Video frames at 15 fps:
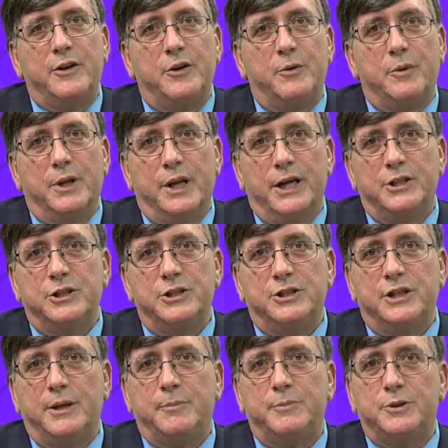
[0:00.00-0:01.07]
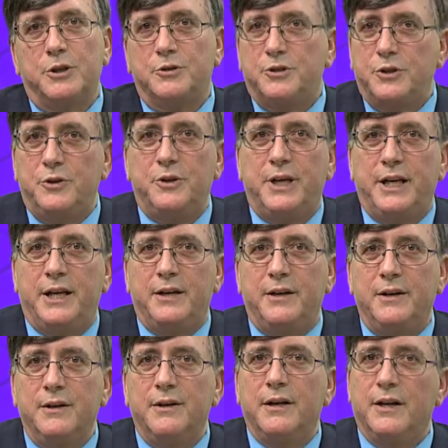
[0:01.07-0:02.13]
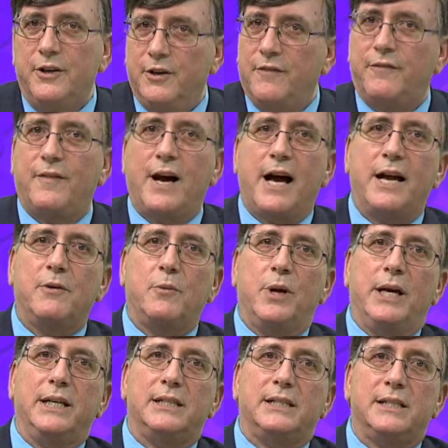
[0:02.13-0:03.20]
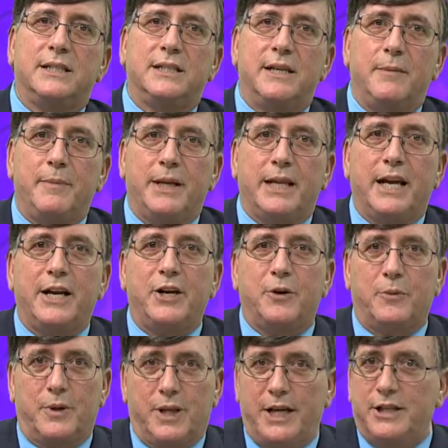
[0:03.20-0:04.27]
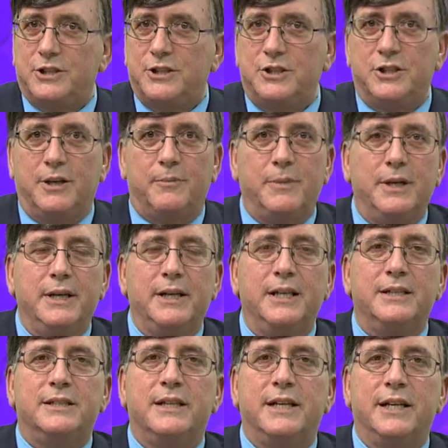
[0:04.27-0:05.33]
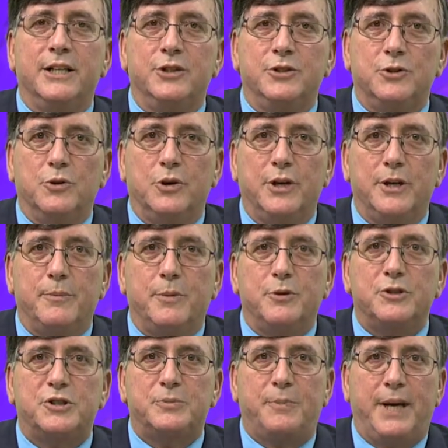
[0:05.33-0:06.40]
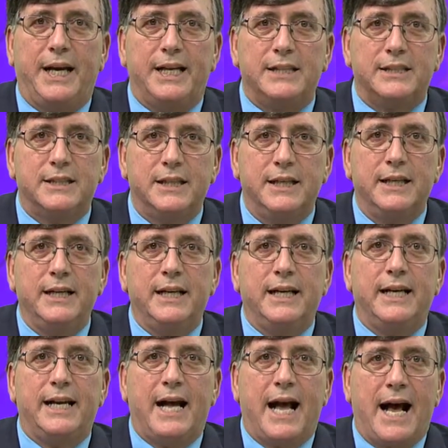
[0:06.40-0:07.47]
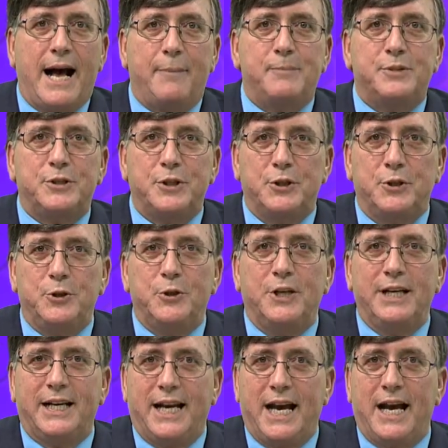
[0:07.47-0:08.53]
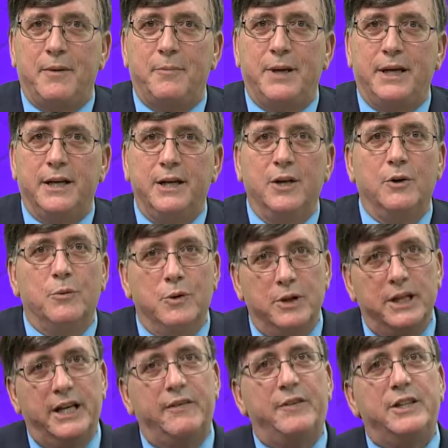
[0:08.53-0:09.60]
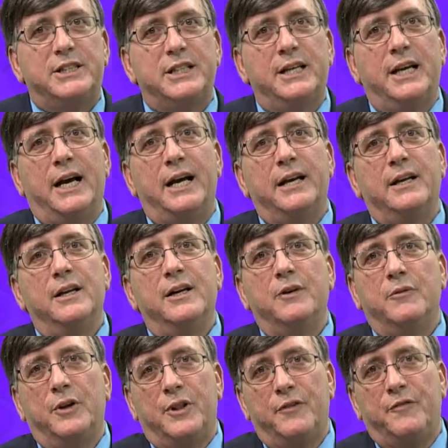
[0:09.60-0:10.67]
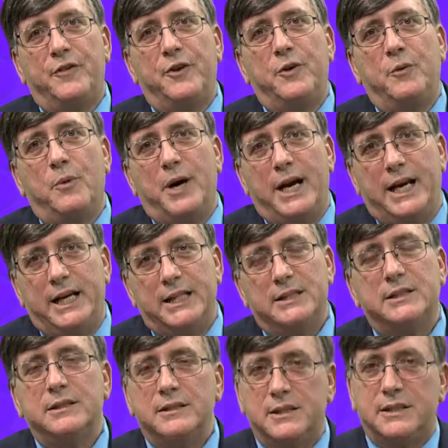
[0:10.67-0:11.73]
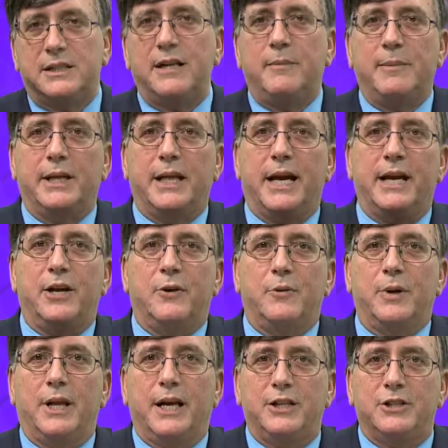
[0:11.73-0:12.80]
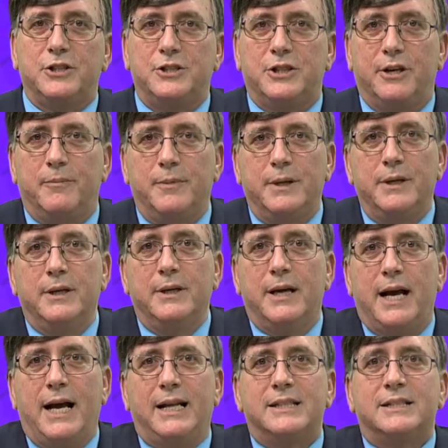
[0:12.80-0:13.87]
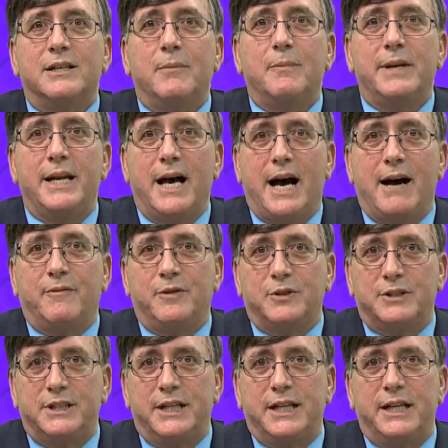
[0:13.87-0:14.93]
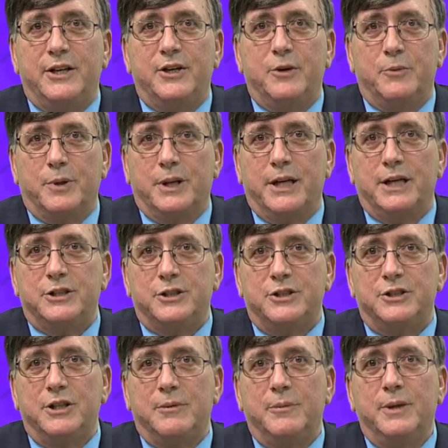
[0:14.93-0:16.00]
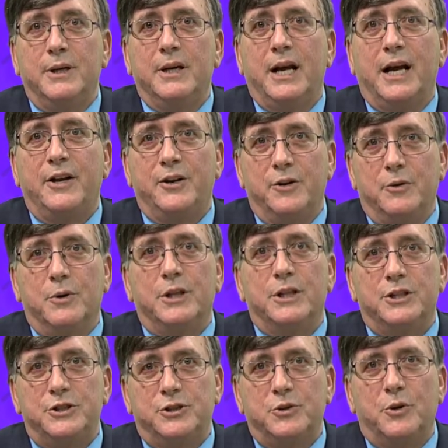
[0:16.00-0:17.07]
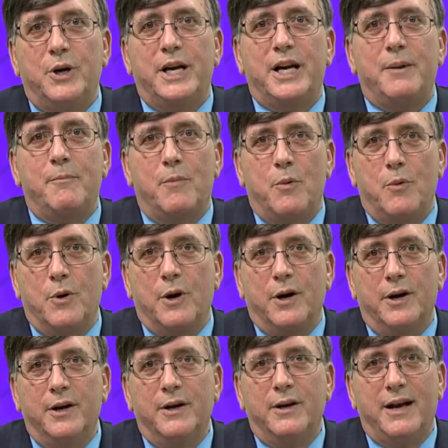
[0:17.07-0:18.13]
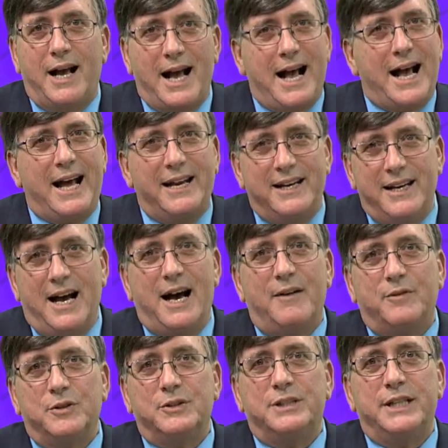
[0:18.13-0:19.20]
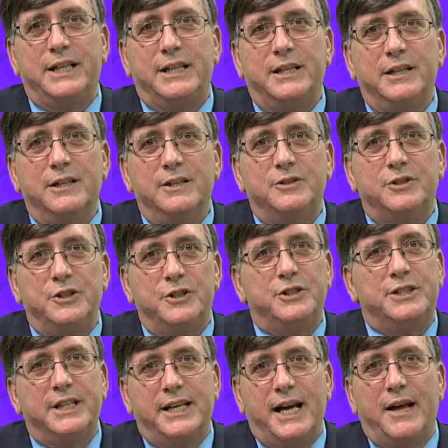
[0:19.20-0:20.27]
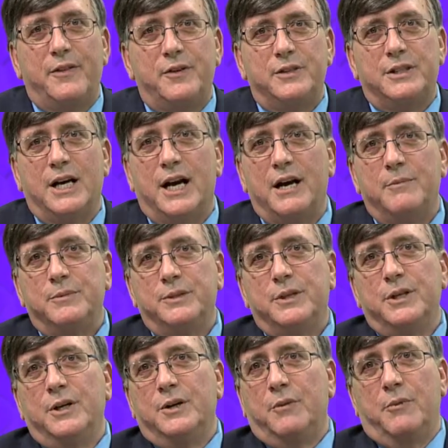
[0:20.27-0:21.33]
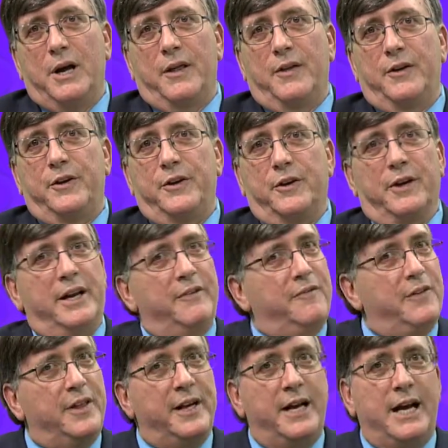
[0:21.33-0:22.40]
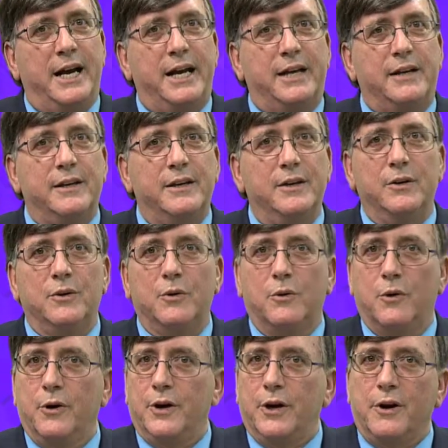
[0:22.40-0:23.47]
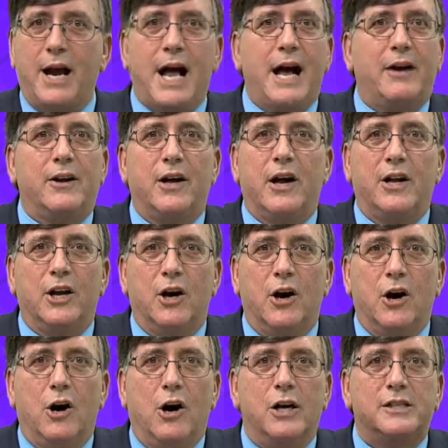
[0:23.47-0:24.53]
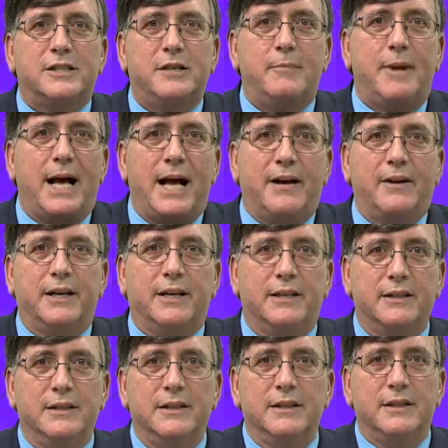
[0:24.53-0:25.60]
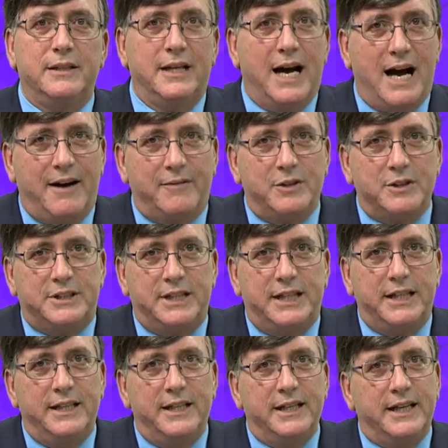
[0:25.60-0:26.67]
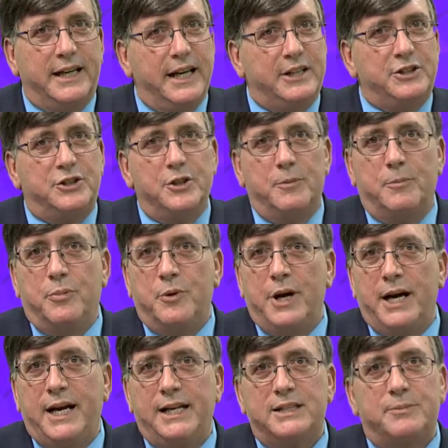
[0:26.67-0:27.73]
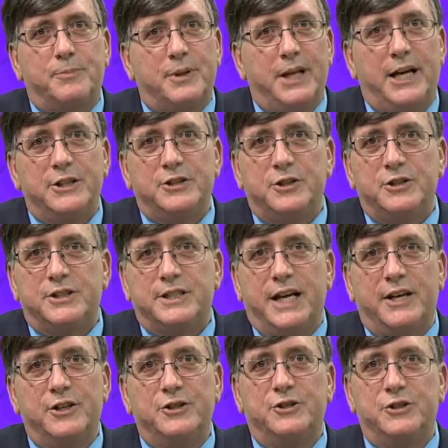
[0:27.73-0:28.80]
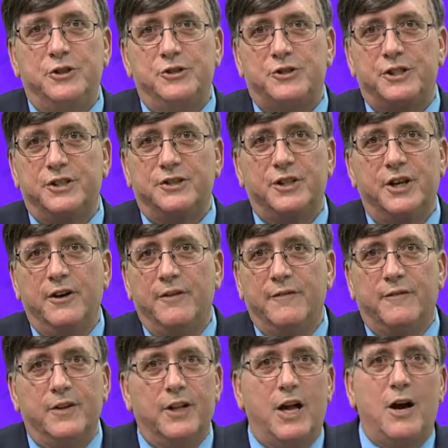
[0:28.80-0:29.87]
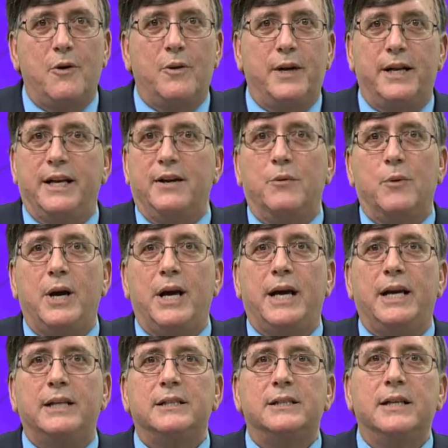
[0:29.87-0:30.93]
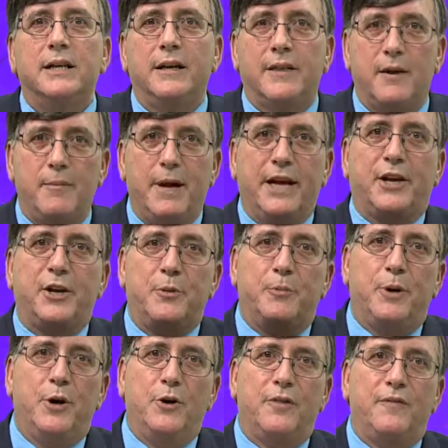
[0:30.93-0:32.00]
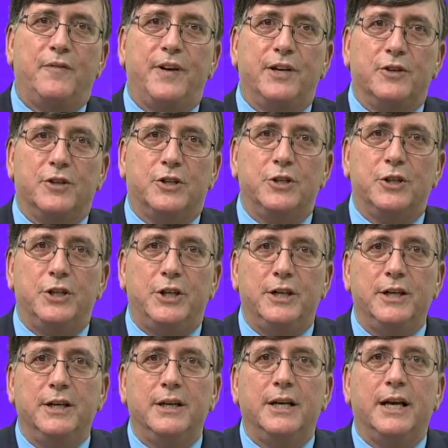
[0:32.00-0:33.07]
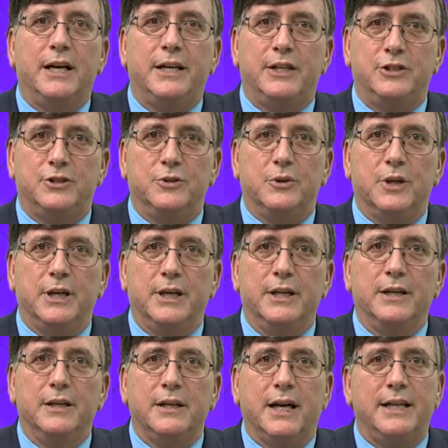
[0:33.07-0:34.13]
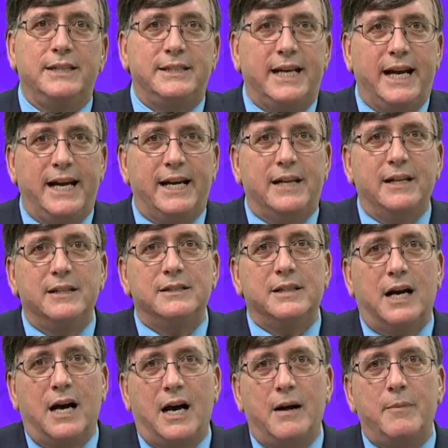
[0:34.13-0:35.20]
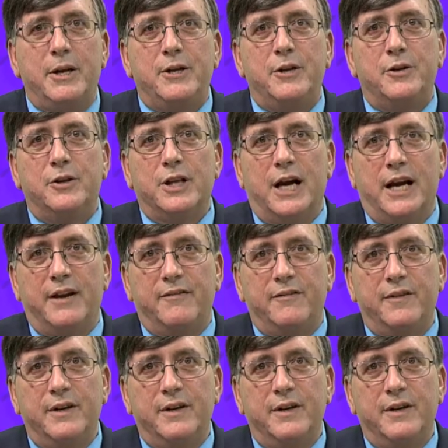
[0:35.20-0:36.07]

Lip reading: Your Relationship, so tune in and you'll find ways to stimulate your relationship into the enjoyable space it absolutely can be. We'll leave you tonight with a few ways to stimulate your relationship and some novelty in your relationship, and you will enjoy it more. Add novelty to your together times, whether you're in for the night or you're out on an awesome outing. Novelty gets your brain's pleasure center juices flowing in ways that make you both feel good and enjoy. And take time in your life